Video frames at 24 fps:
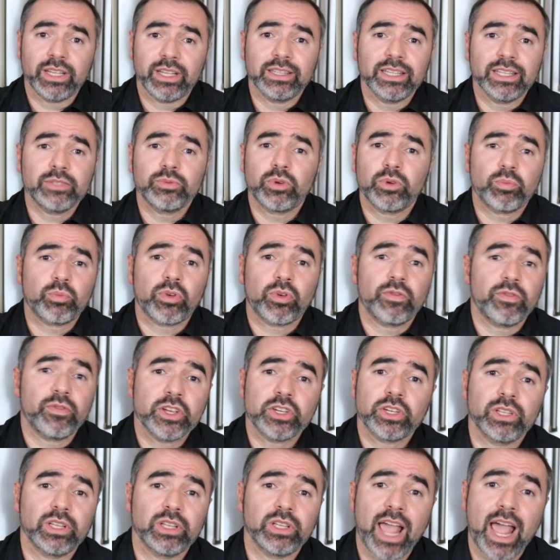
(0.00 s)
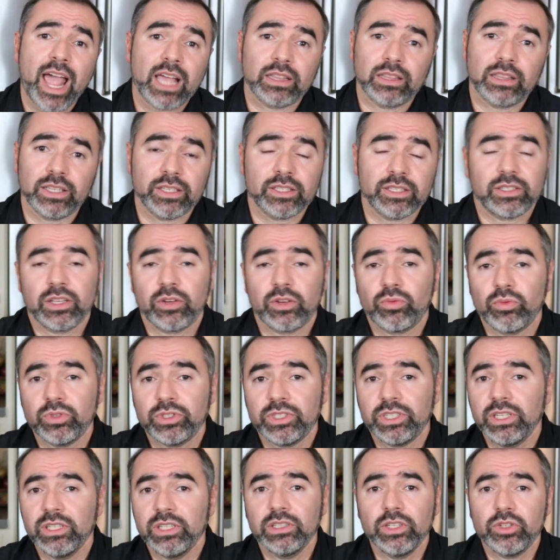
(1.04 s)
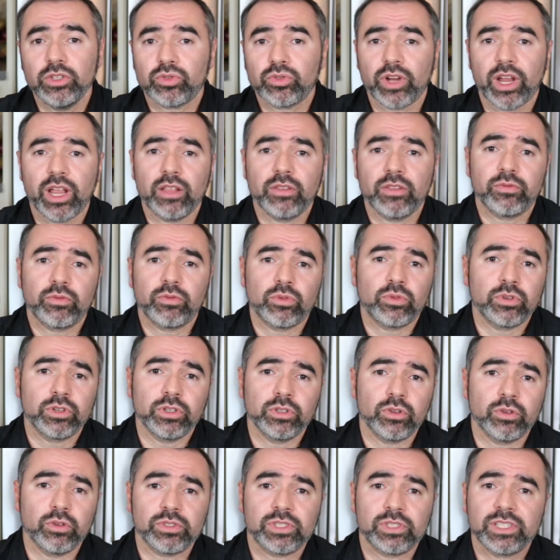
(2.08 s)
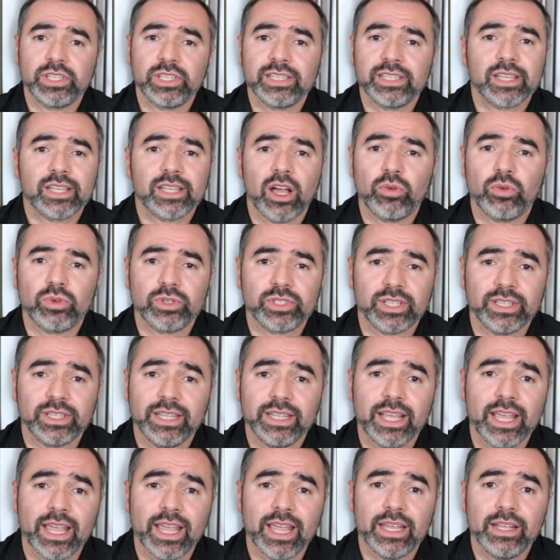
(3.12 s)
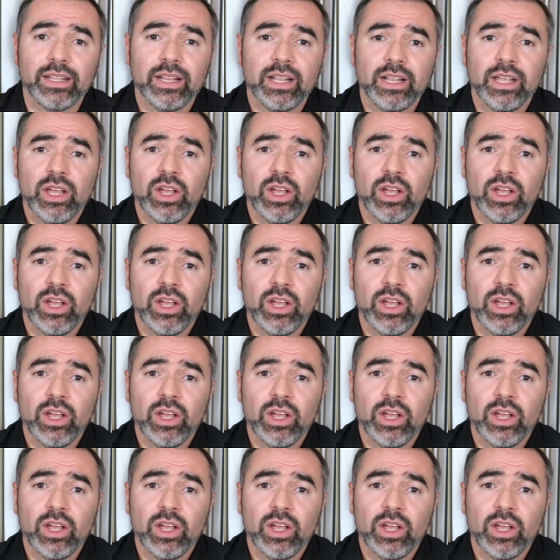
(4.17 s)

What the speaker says: Unless we're professional athletes that routinely train for 6 hours a day,